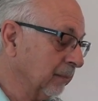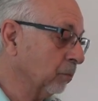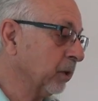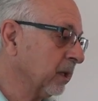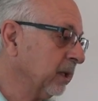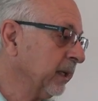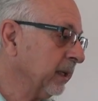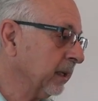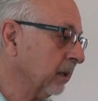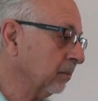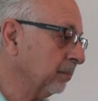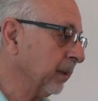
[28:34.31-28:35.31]
we're cleaning
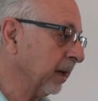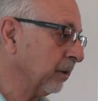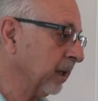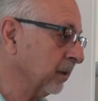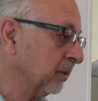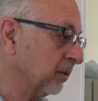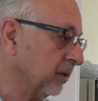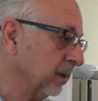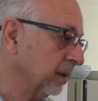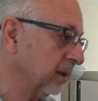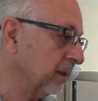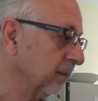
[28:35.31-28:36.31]
out Marion's
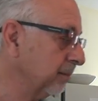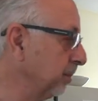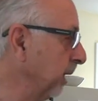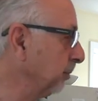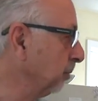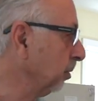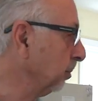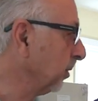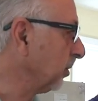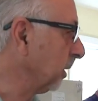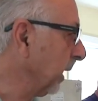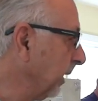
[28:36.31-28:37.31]

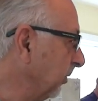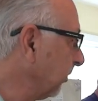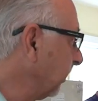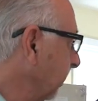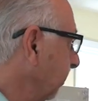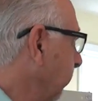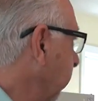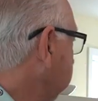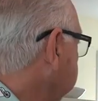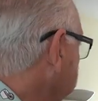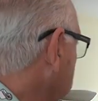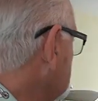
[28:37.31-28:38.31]
bedrooms. The last piece
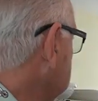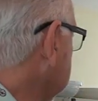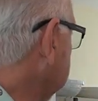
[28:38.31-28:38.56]
of furniture